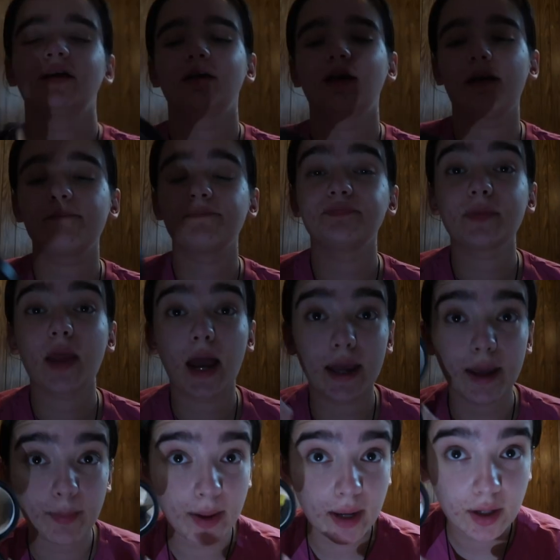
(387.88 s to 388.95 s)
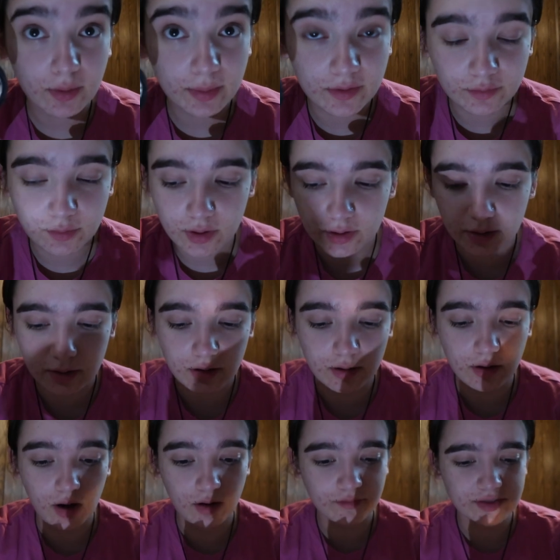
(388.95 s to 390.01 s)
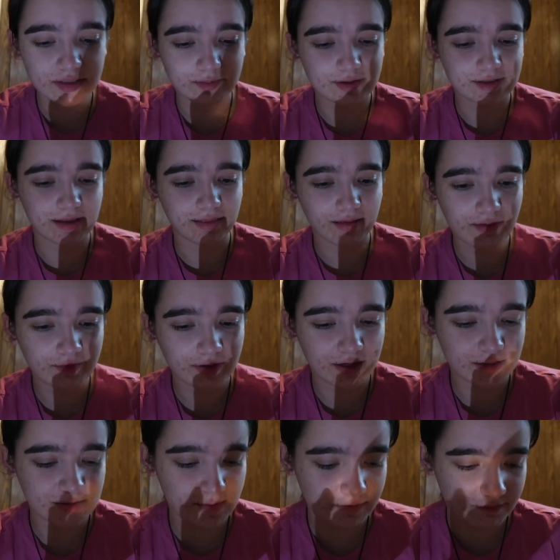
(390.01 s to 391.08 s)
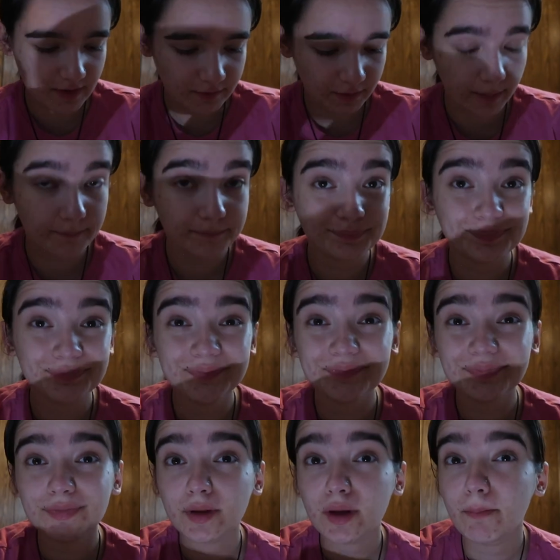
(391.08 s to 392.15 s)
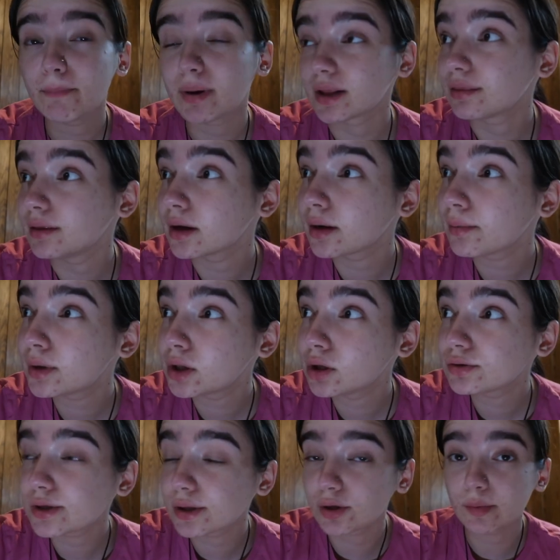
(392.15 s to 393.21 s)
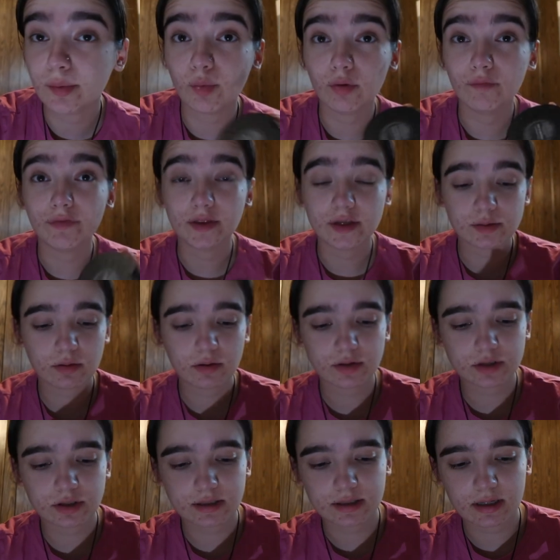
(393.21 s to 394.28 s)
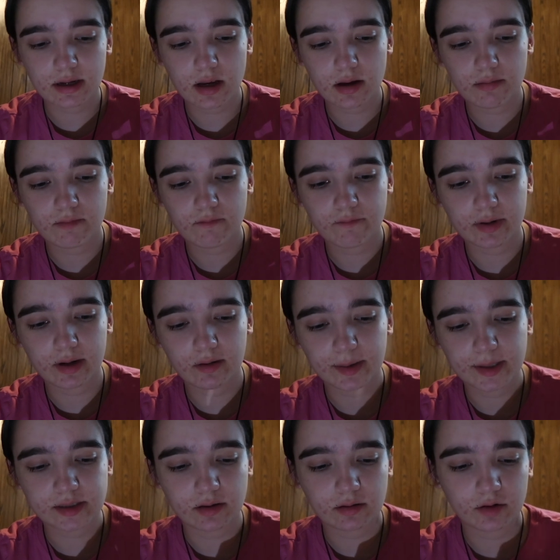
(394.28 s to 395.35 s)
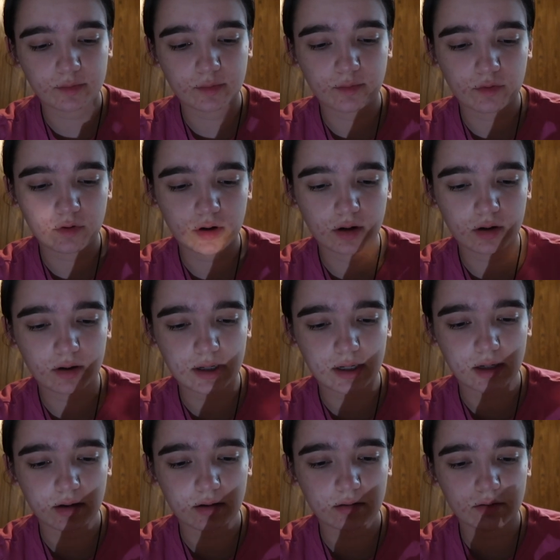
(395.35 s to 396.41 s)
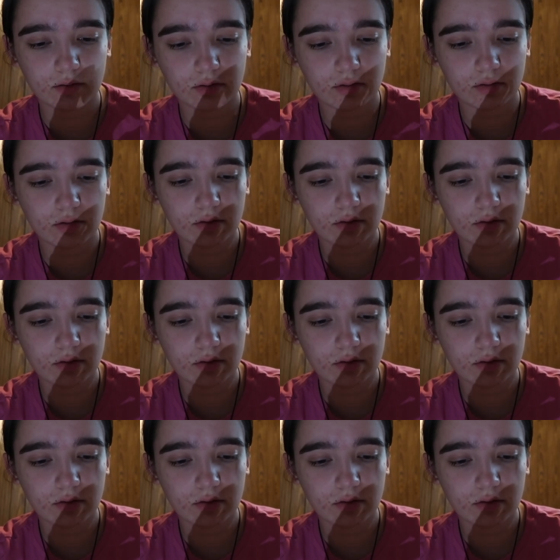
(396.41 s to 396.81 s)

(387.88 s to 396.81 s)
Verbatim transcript: Okay, I hit pan on this one, obviously because I love it and it's my favorite. But I think I'm gonna use a little bit more of this one just because I've been out in the sun a little bit more and